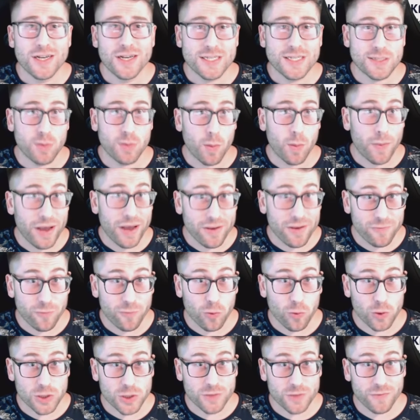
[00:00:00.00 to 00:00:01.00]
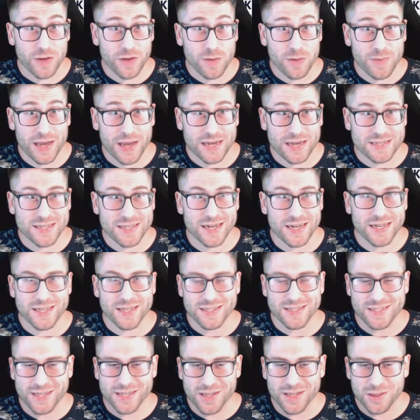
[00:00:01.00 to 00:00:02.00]
some of my force feedback
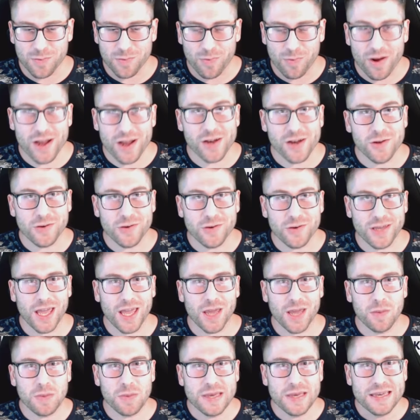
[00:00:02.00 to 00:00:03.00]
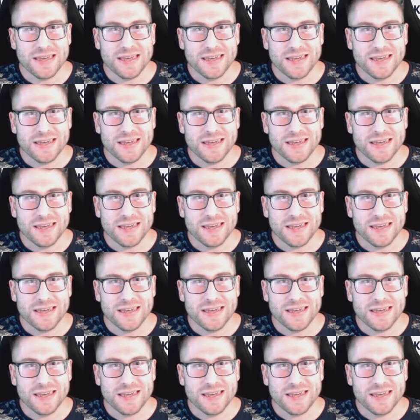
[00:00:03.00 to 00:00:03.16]
settings in the brand new game